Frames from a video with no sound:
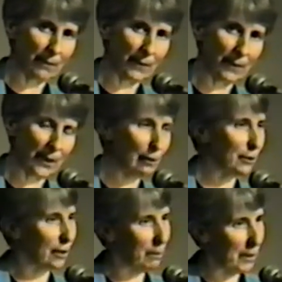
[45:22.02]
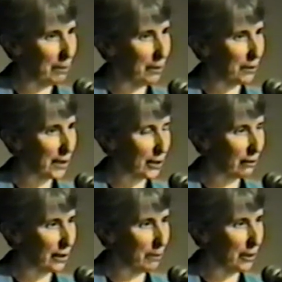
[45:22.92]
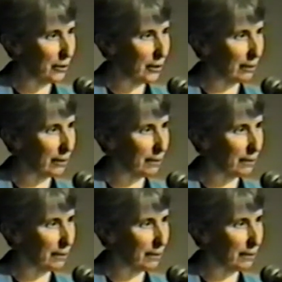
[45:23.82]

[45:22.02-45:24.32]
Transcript: those are the people who sexually abuse children.